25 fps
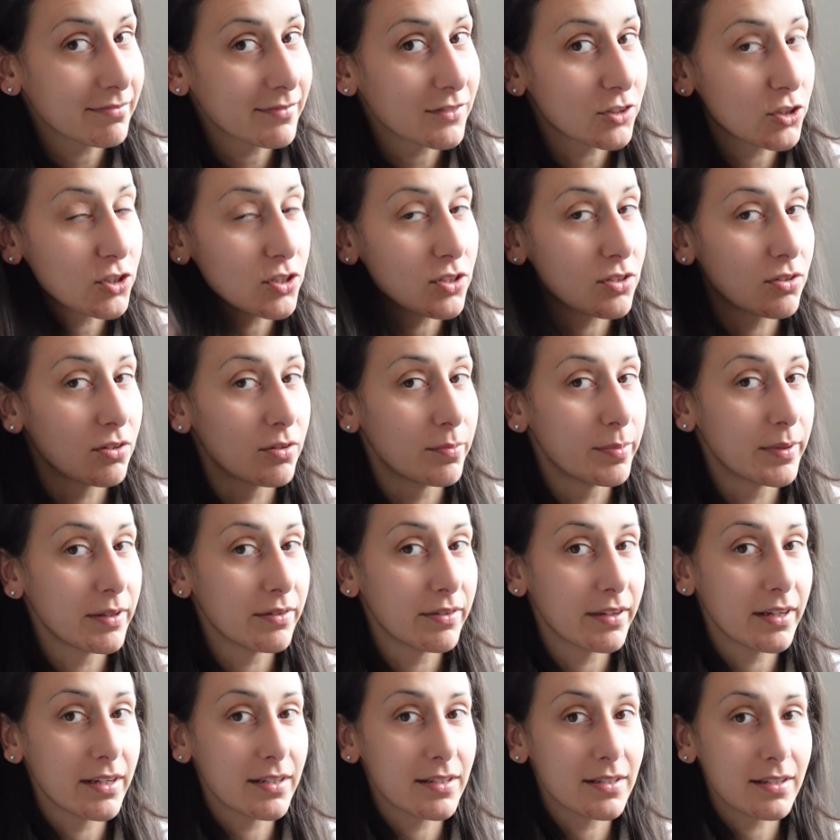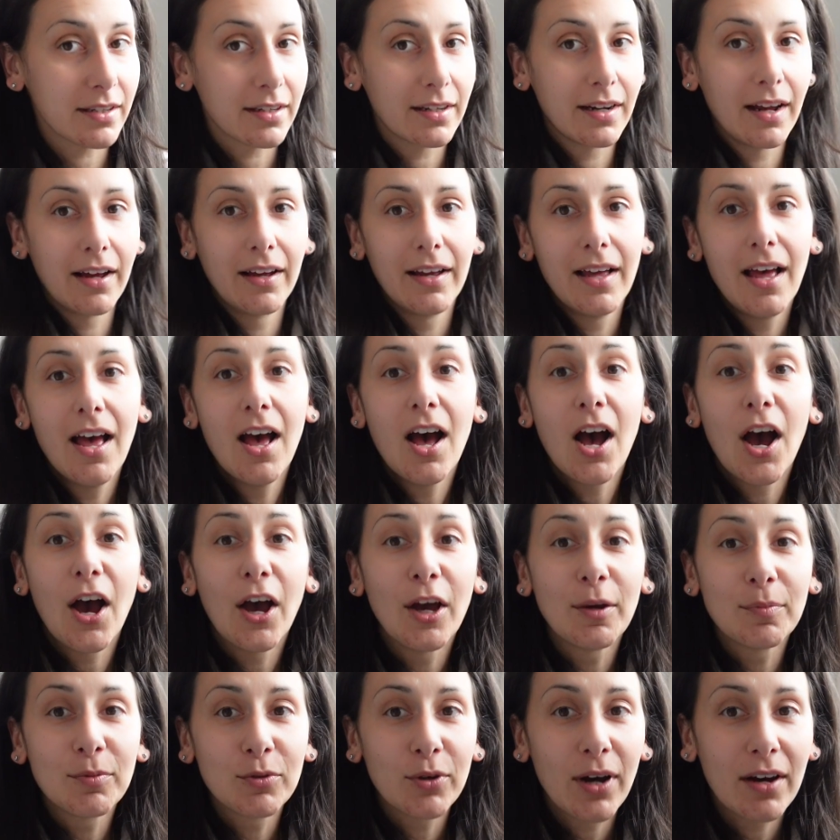Just saw a bit of hair sticking out. I
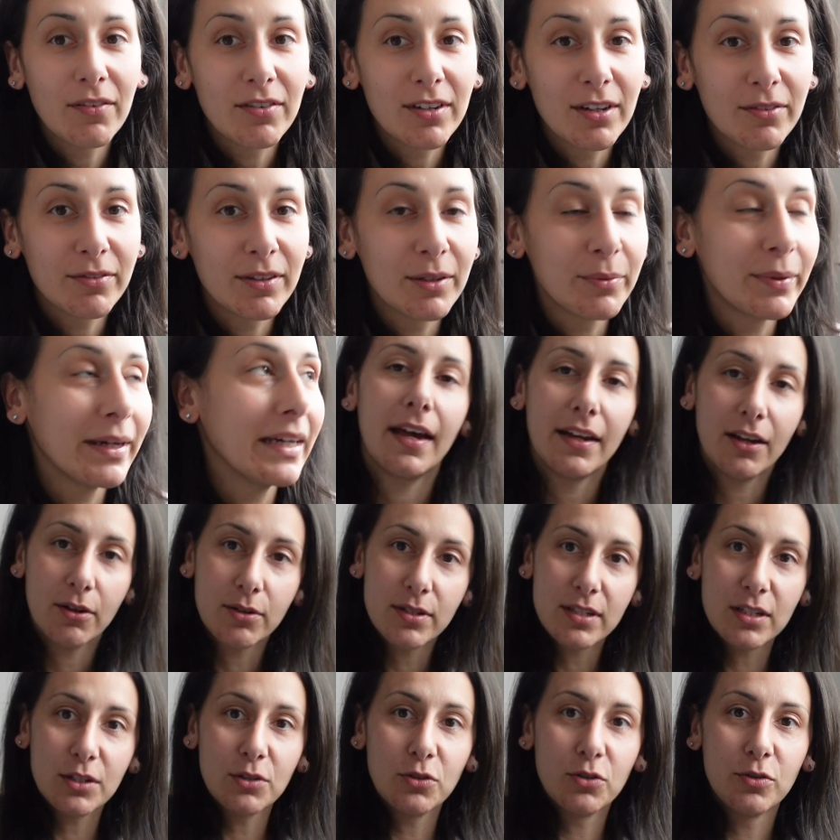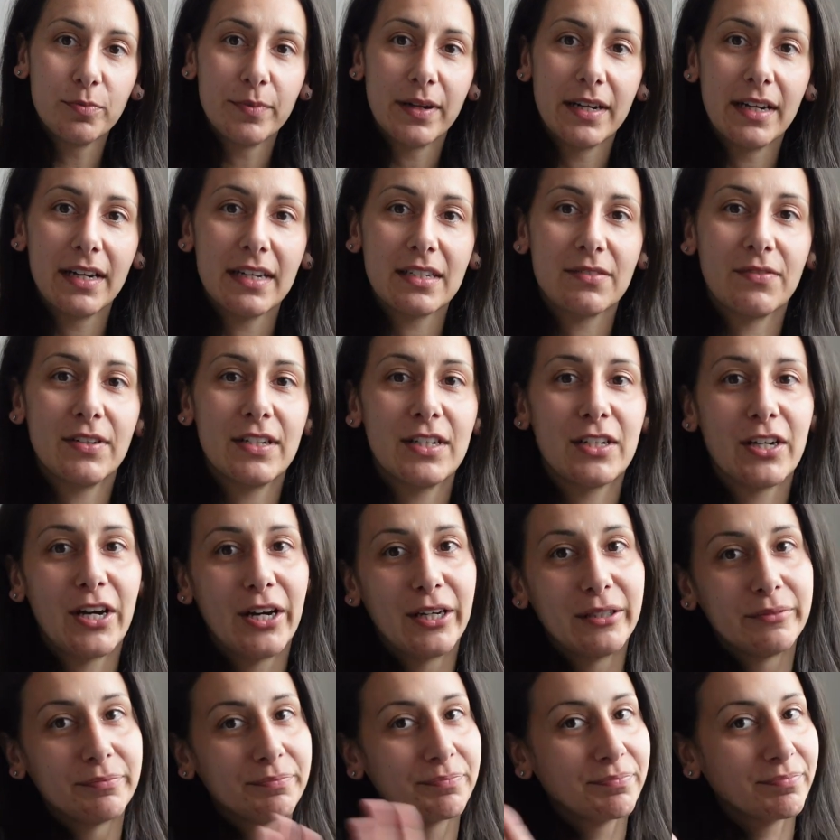hope you all have a lovely week and I'll see you all in my next
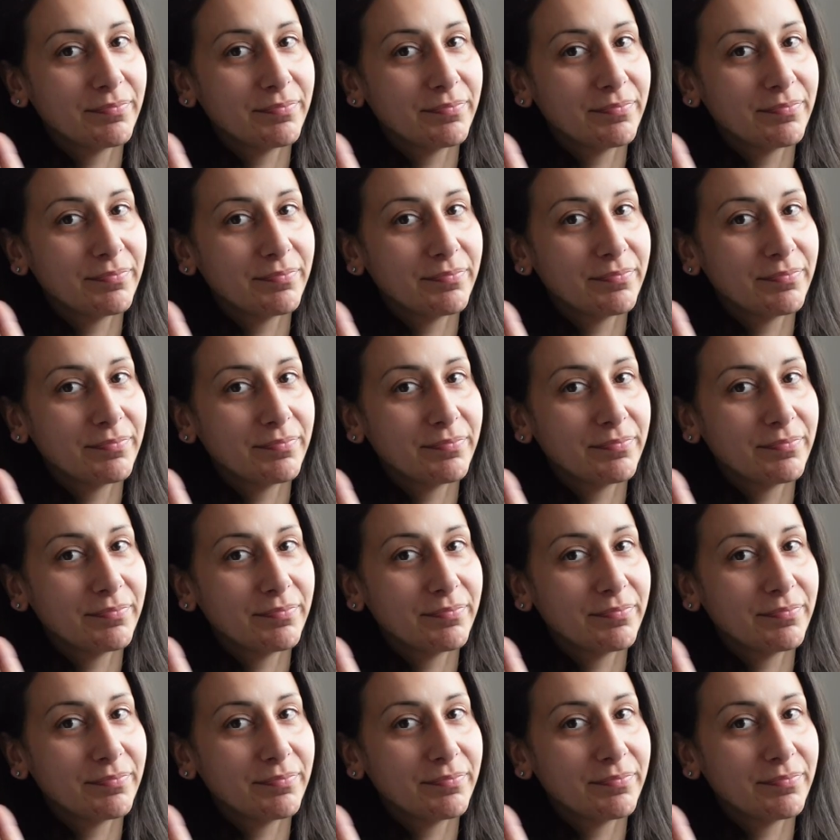video.